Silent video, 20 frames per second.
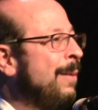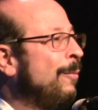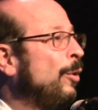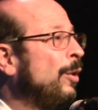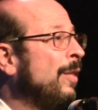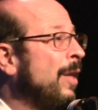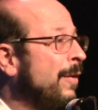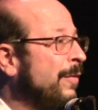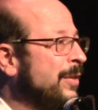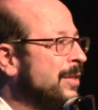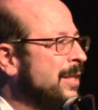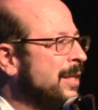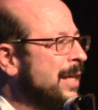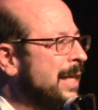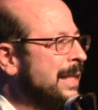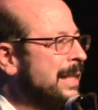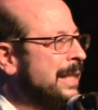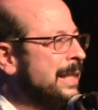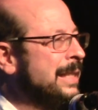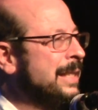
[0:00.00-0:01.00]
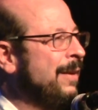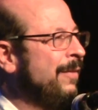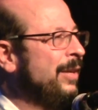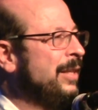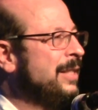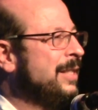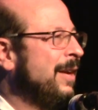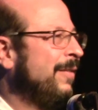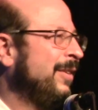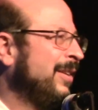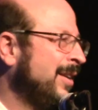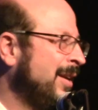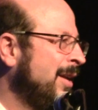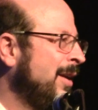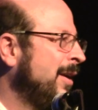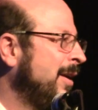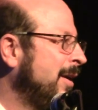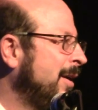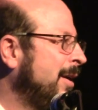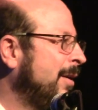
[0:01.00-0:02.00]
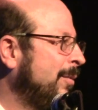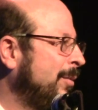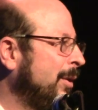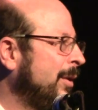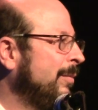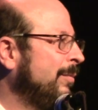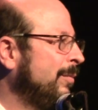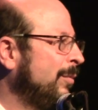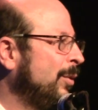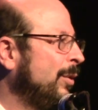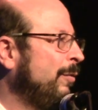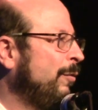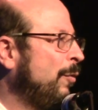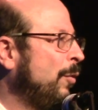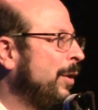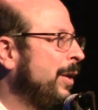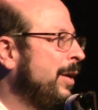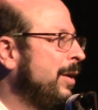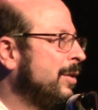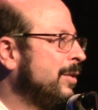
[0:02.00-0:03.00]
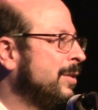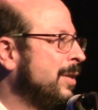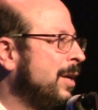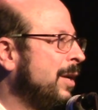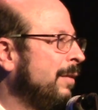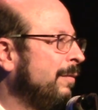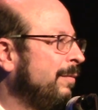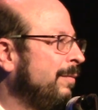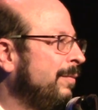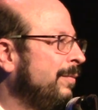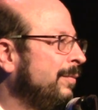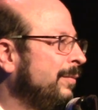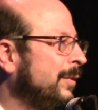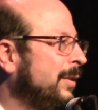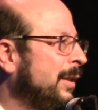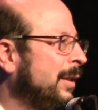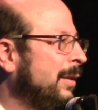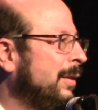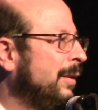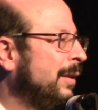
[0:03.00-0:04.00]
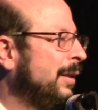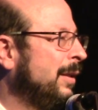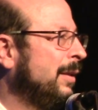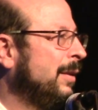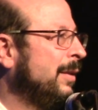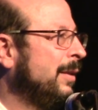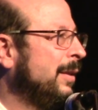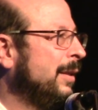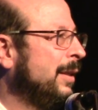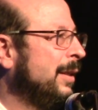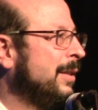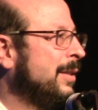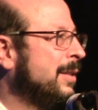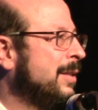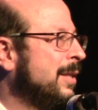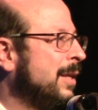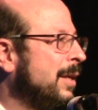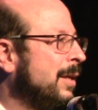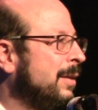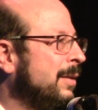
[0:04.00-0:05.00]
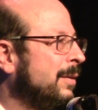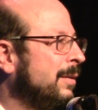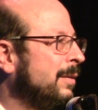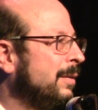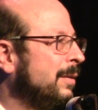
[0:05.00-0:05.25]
Amory Lovins in nineteen seventy-seven. You know, we're we're forty years on, and and it's uh,